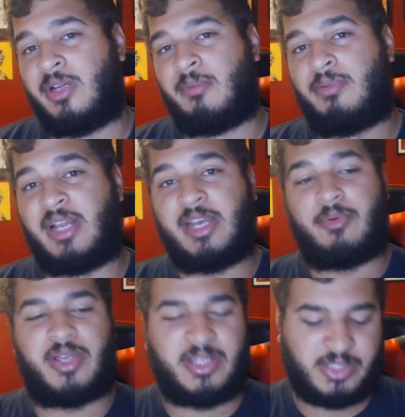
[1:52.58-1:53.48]
But
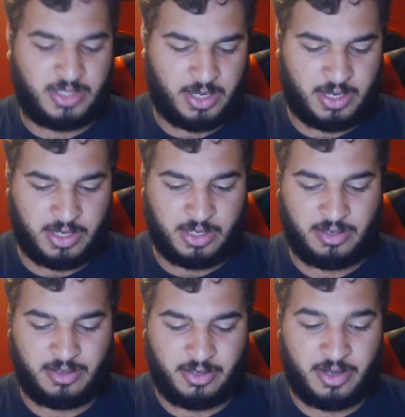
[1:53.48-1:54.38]
anyways,
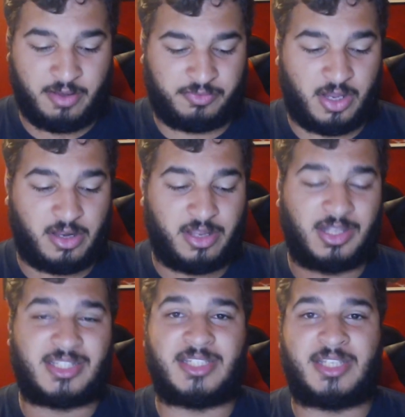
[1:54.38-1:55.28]
enough talking.
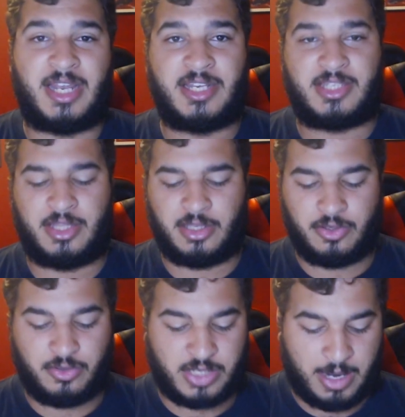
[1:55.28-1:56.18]
Let's just get into the
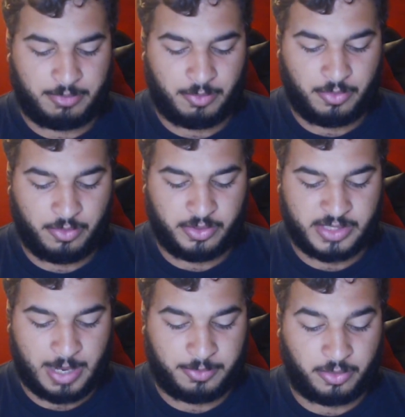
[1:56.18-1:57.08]
new chapter. We're doing
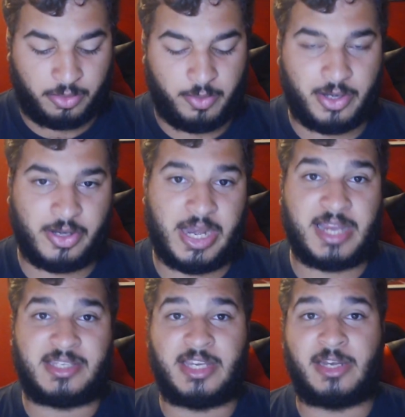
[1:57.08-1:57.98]
chapter
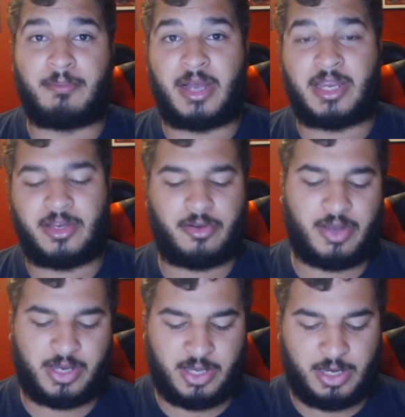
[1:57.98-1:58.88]
318 of My Hero
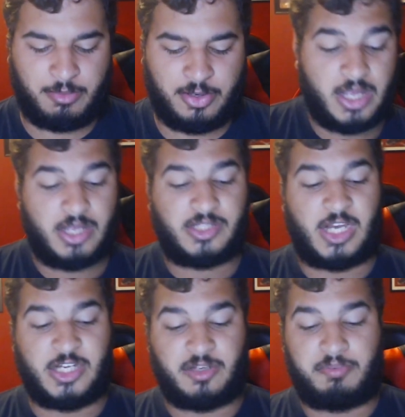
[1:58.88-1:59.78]
Academia.
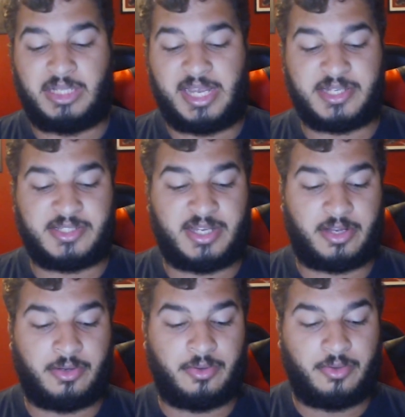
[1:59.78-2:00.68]
Change of plans,
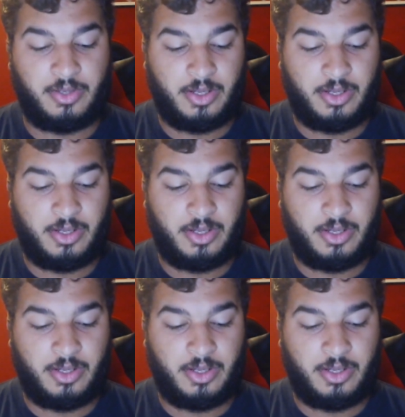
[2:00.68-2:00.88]
Deku.